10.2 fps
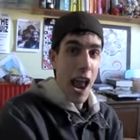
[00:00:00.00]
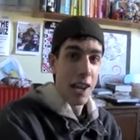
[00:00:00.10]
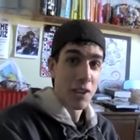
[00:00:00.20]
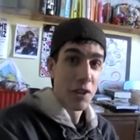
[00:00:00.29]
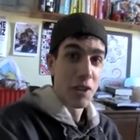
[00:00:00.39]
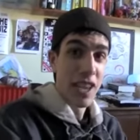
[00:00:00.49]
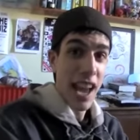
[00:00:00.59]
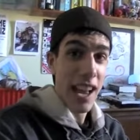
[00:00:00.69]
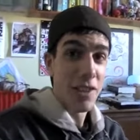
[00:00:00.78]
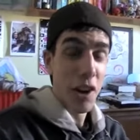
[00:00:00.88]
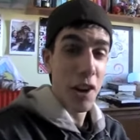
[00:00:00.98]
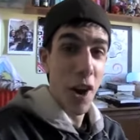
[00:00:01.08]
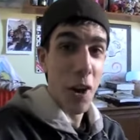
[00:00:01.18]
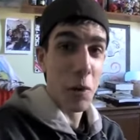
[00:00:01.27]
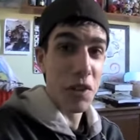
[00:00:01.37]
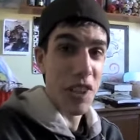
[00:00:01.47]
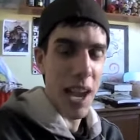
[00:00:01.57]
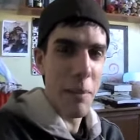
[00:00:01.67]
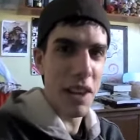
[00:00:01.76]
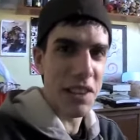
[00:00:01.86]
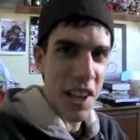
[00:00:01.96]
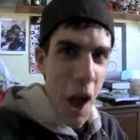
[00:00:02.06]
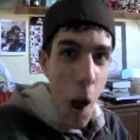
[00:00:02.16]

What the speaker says: And it's good to end on an awkward statement.